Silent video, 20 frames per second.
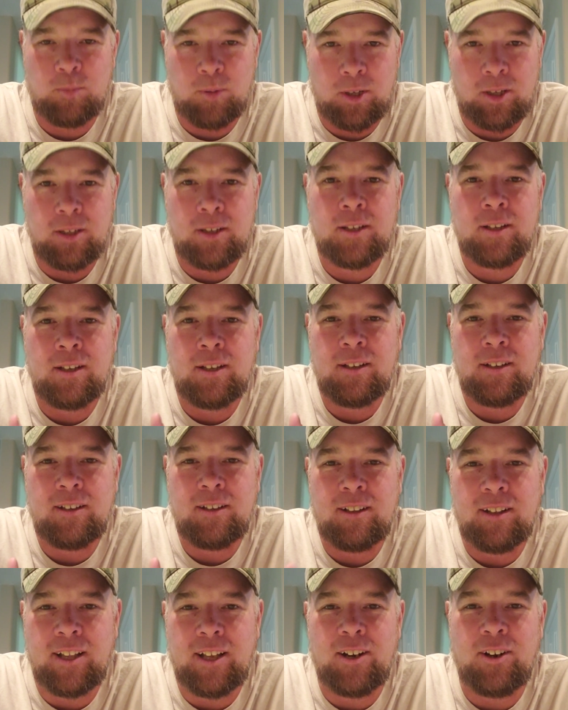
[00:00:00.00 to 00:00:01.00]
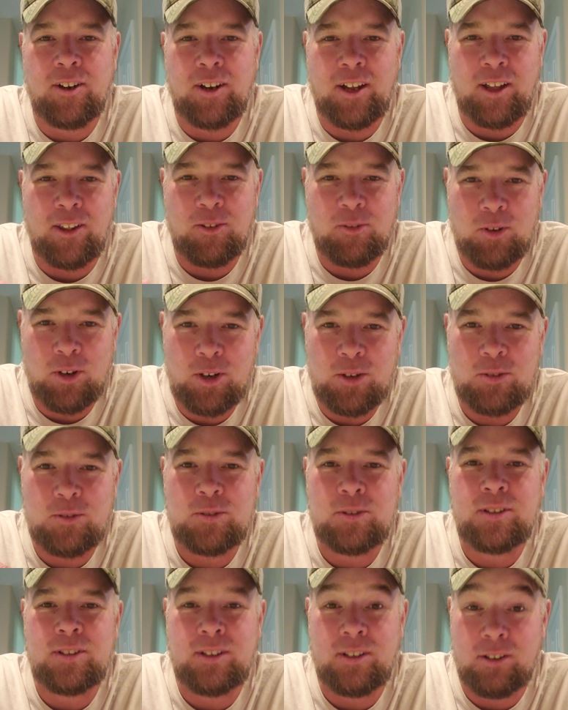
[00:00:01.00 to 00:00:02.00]
But later down the
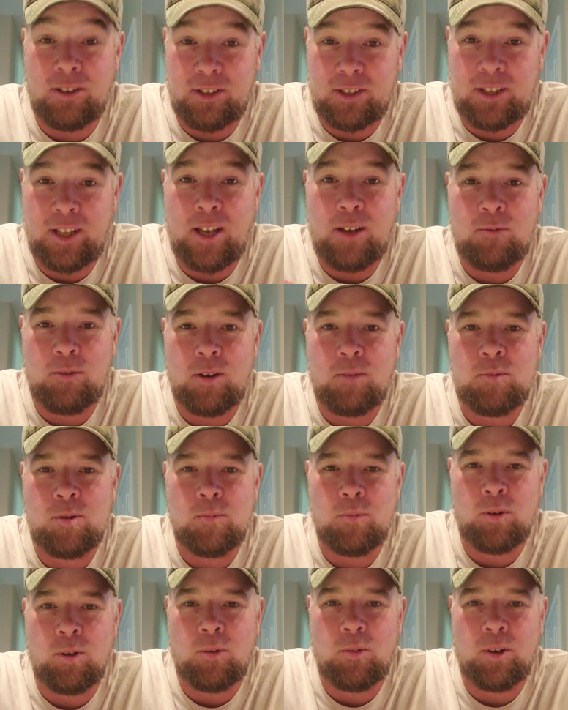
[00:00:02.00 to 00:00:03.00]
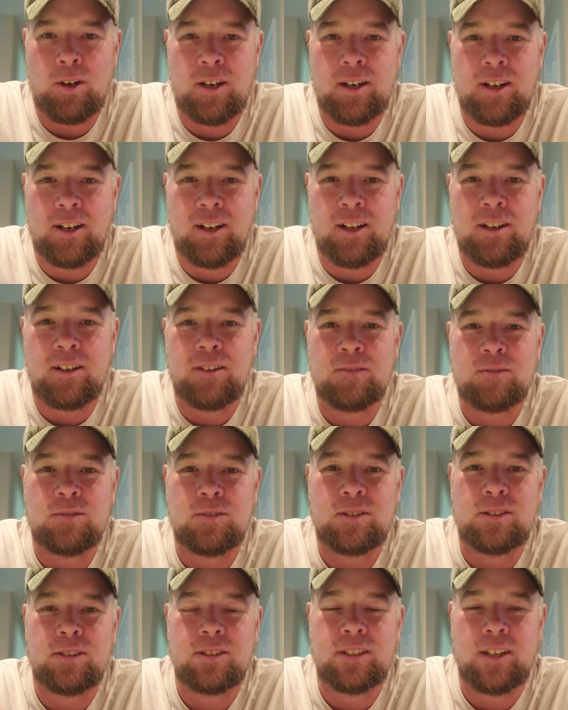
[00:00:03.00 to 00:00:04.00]
road, you understand why people are wearing
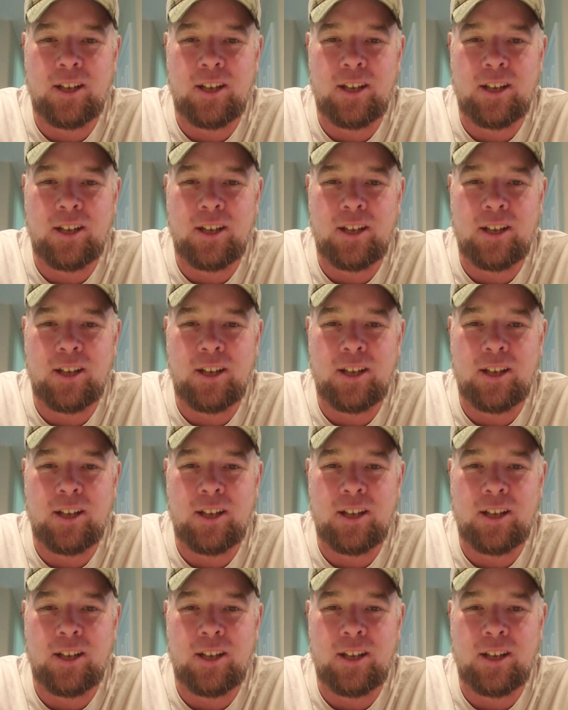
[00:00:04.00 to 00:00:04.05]
gloves.